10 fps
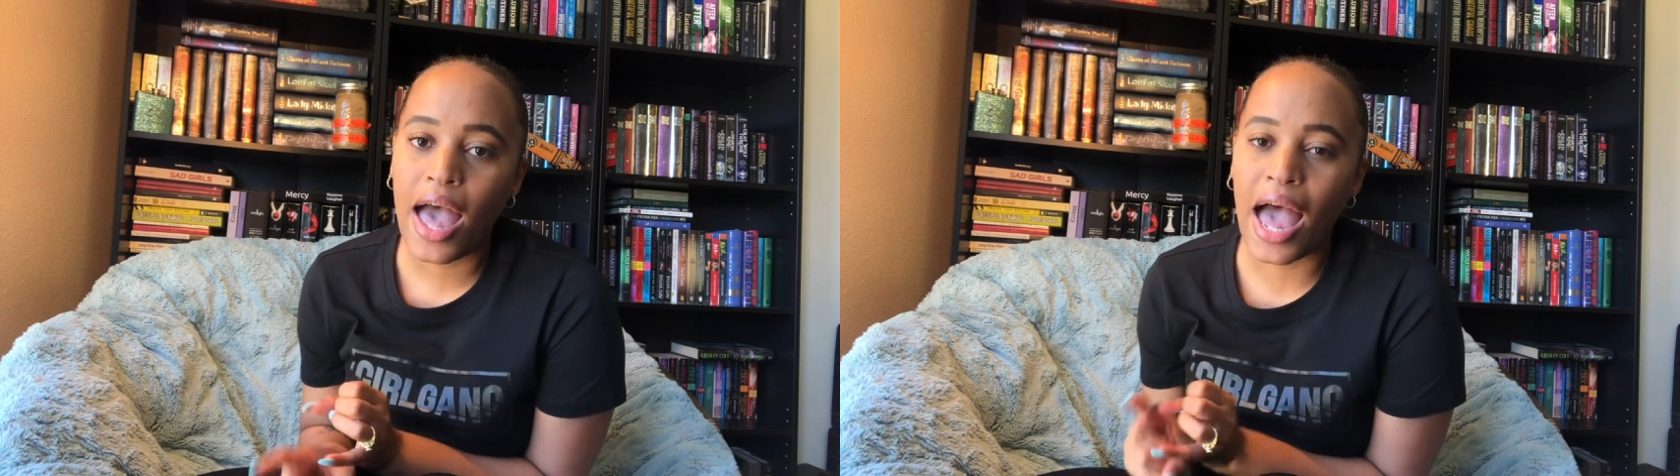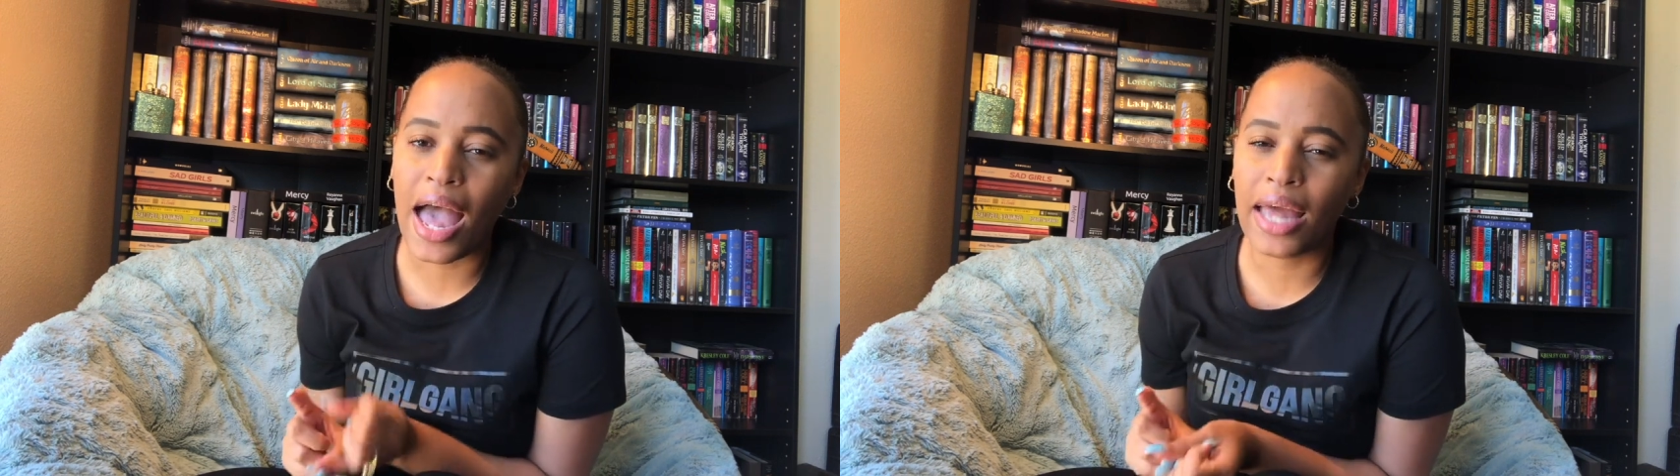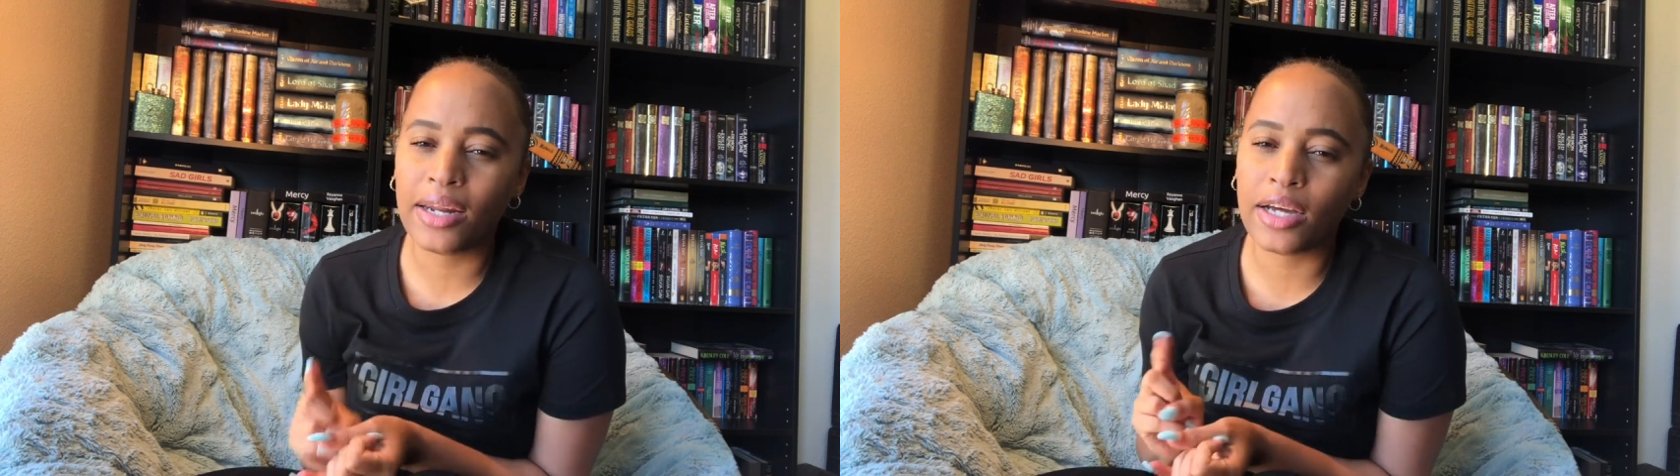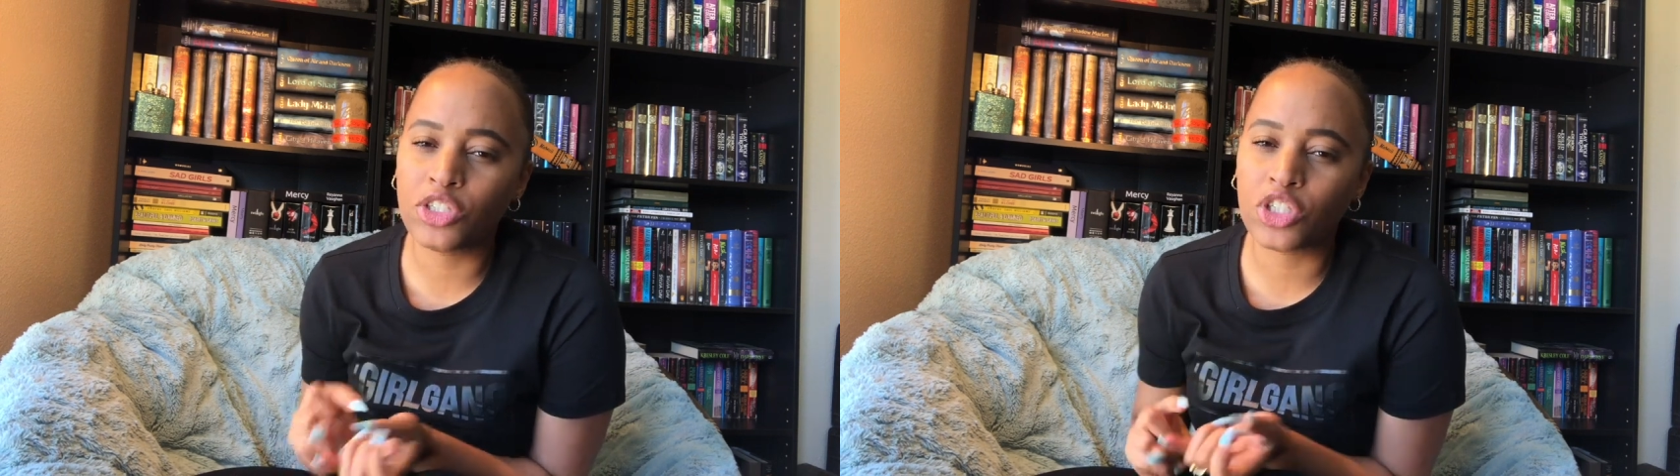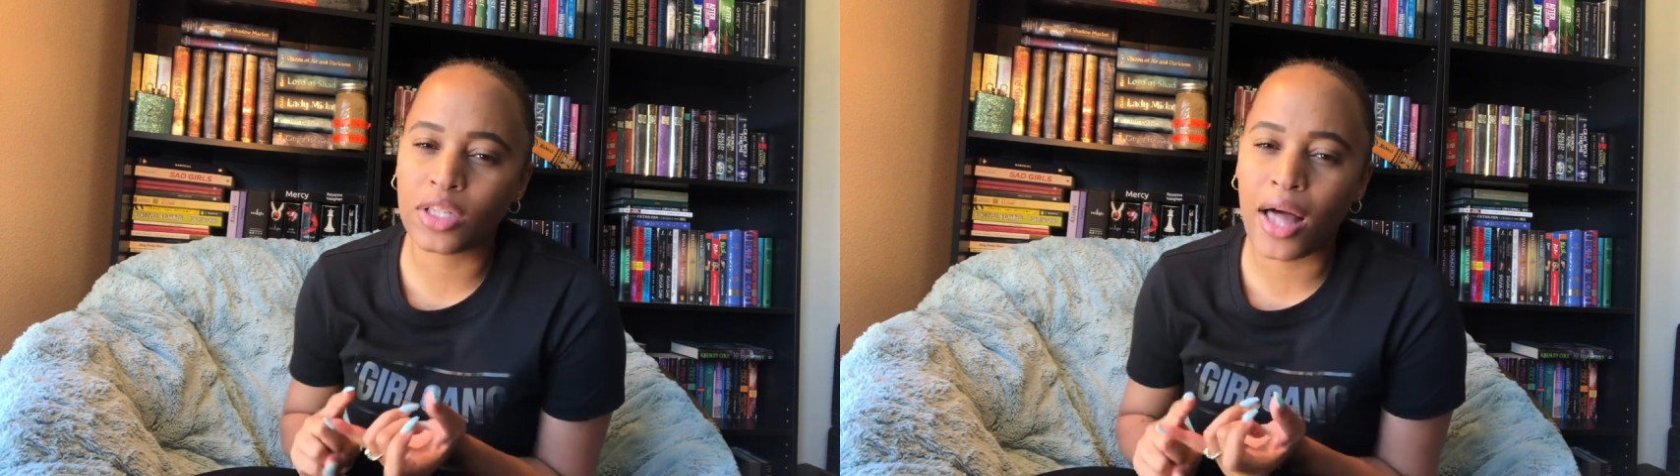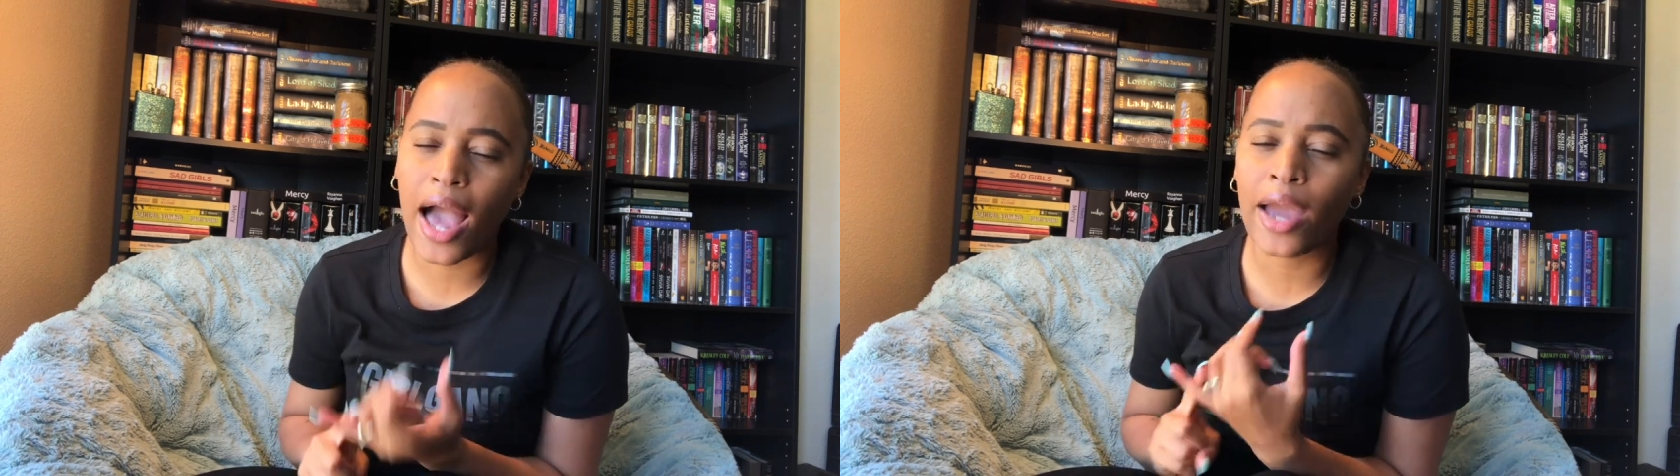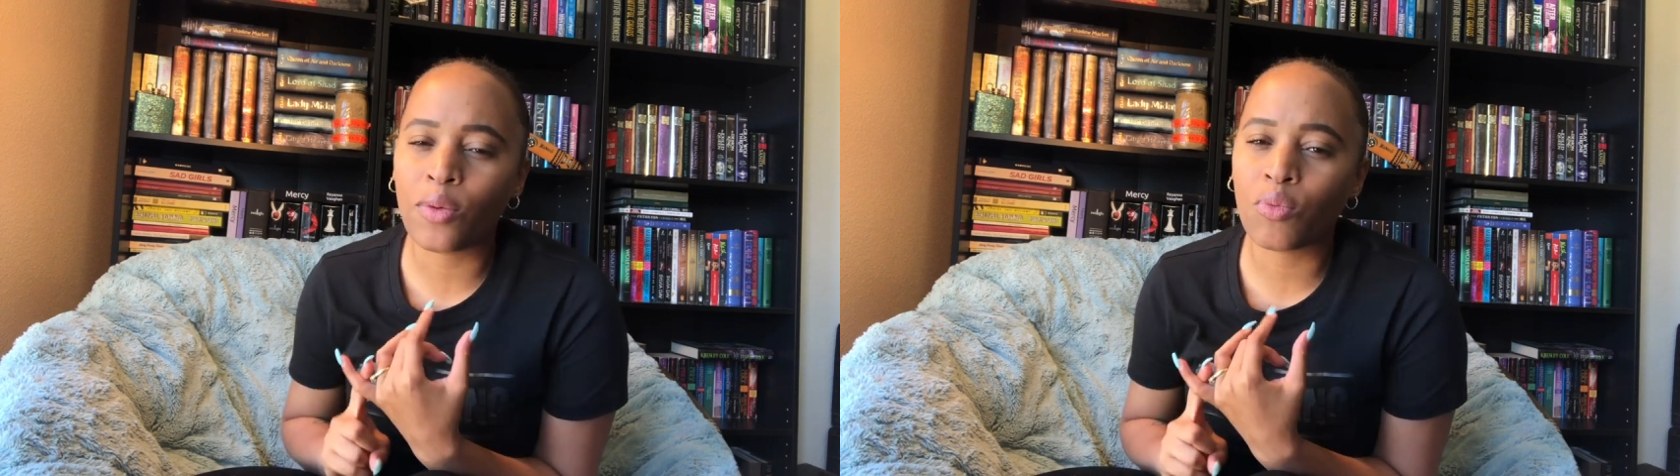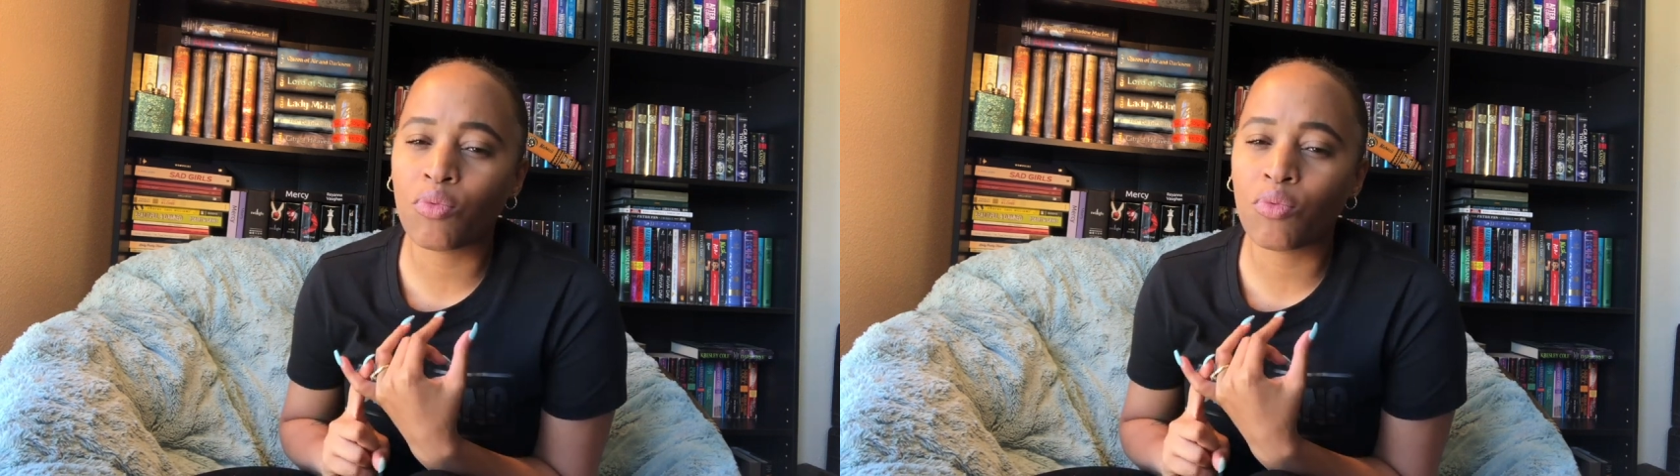and a July